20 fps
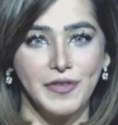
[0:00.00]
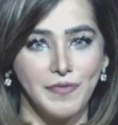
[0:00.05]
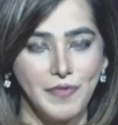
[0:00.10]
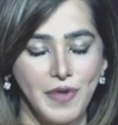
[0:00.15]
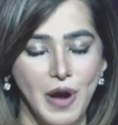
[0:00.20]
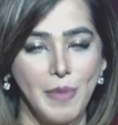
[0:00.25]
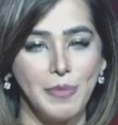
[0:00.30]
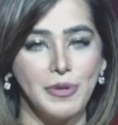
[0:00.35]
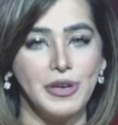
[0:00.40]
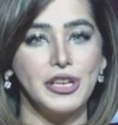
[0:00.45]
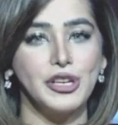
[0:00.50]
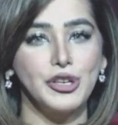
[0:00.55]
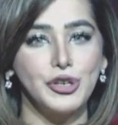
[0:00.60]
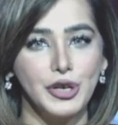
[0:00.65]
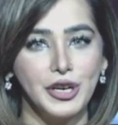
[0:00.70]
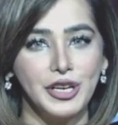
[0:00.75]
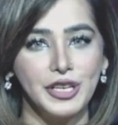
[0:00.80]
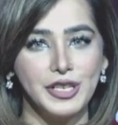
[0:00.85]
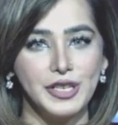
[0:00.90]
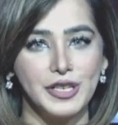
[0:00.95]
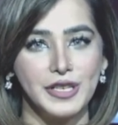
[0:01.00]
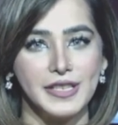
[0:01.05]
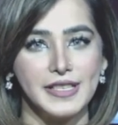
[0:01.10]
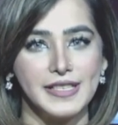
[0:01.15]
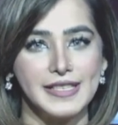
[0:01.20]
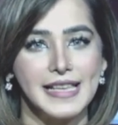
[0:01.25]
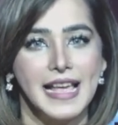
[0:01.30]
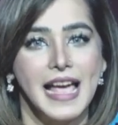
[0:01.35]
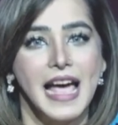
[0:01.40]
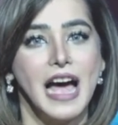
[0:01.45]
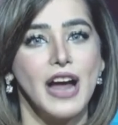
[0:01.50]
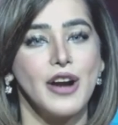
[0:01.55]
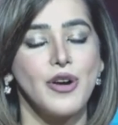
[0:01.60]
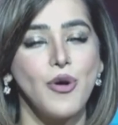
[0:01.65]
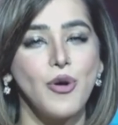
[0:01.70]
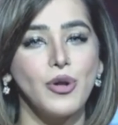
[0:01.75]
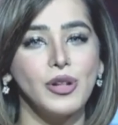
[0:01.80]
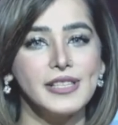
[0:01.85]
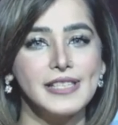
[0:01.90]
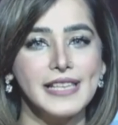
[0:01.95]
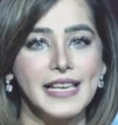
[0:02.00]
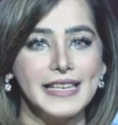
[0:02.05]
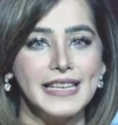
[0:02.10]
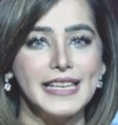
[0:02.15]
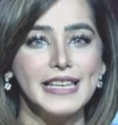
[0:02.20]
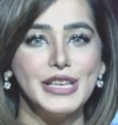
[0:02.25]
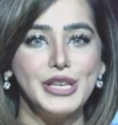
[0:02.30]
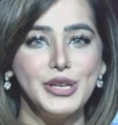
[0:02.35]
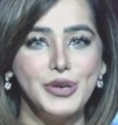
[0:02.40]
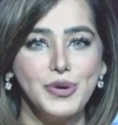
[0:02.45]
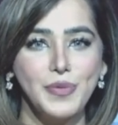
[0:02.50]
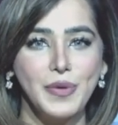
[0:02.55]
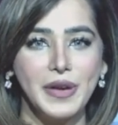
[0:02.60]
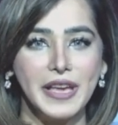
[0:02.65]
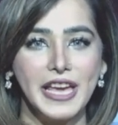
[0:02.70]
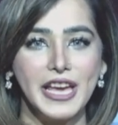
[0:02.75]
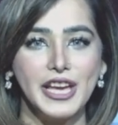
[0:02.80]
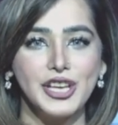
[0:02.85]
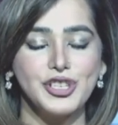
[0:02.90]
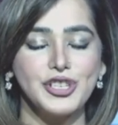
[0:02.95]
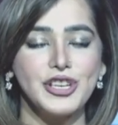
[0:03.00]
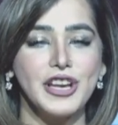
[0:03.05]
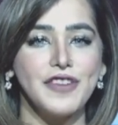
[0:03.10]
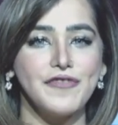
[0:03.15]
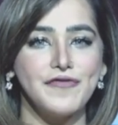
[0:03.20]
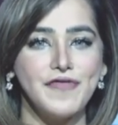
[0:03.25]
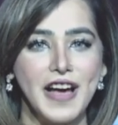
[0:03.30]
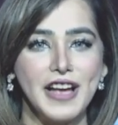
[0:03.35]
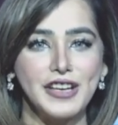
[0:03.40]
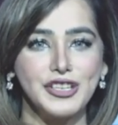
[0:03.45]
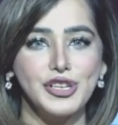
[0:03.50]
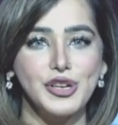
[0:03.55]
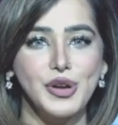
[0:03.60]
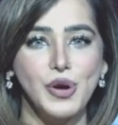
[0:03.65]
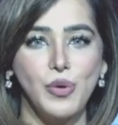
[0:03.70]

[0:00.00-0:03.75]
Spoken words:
of prominent cricketers are all setting new vacation and fashion